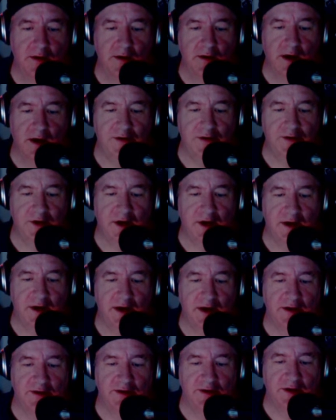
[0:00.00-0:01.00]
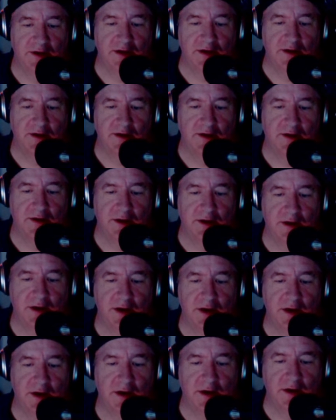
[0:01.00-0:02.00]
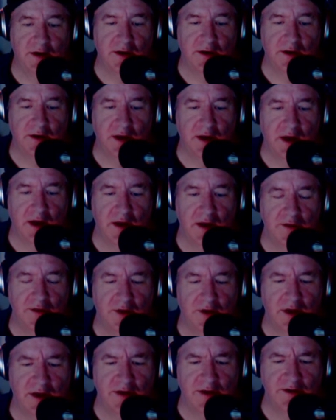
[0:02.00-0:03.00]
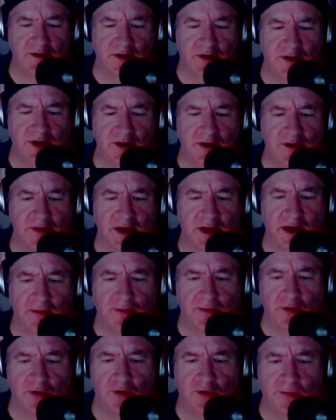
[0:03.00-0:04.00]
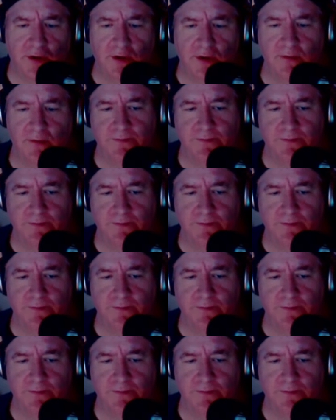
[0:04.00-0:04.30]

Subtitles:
I thought I saw nothing abnormal.